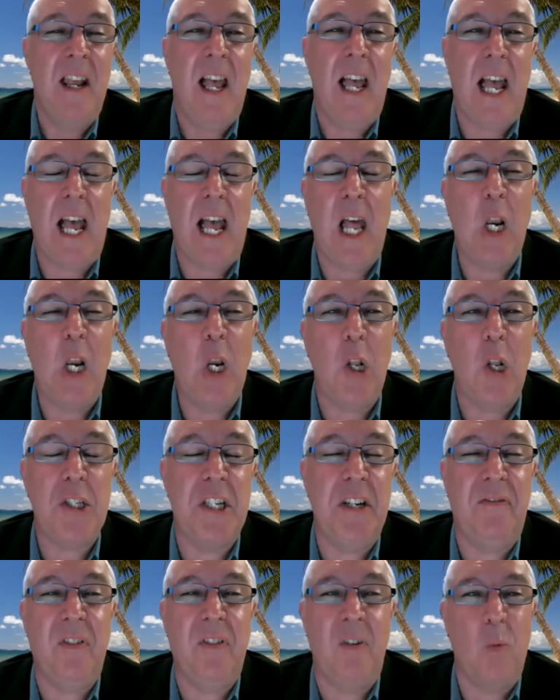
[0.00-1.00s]
Uh, lots
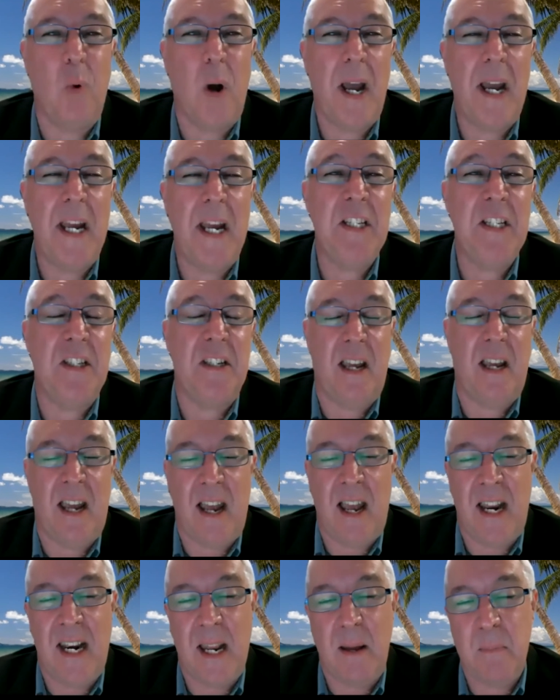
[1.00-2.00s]
of different ways. Uh,
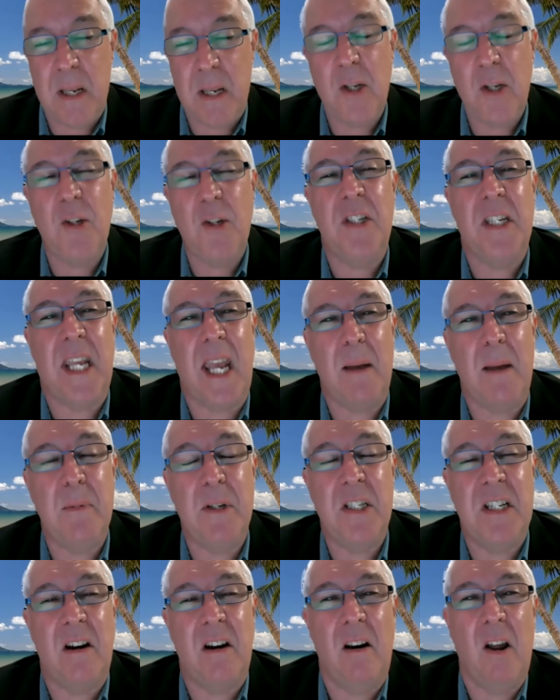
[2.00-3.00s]
a number use gamma
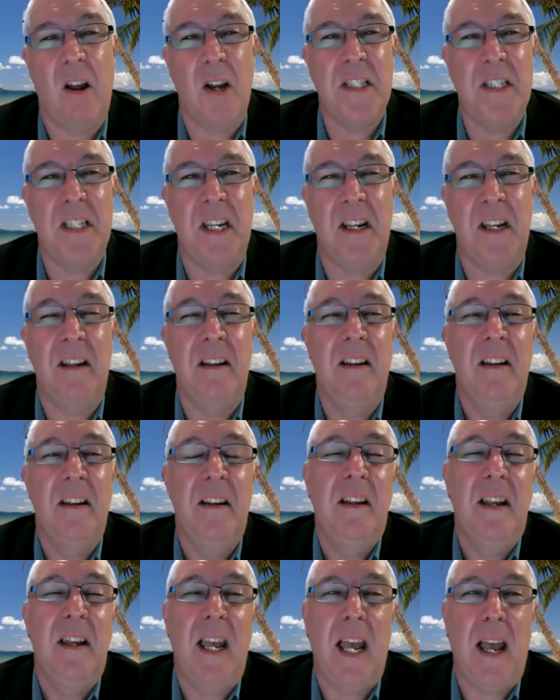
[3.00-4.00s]
sterilizing,
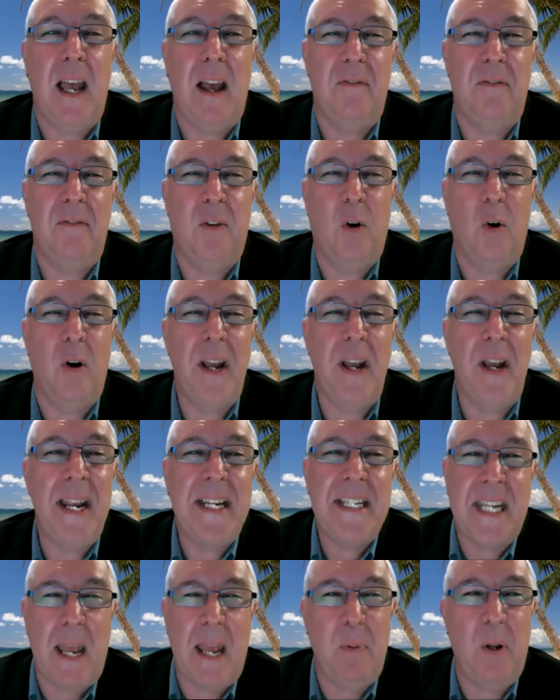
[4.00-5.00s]
uh, for
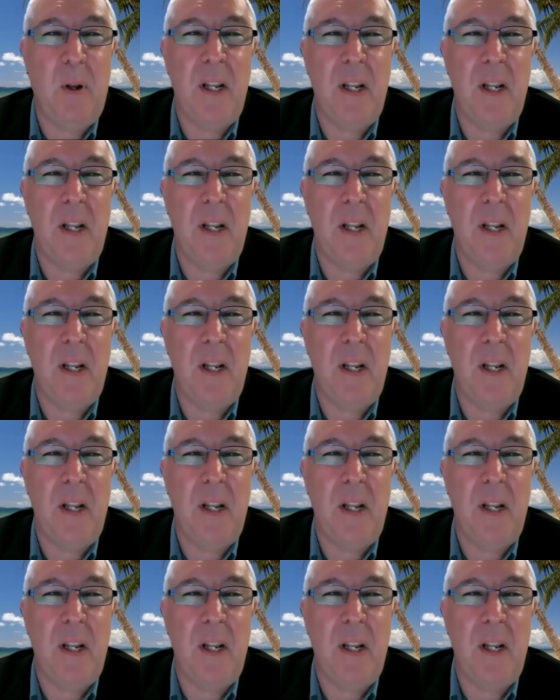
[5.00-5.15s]
example.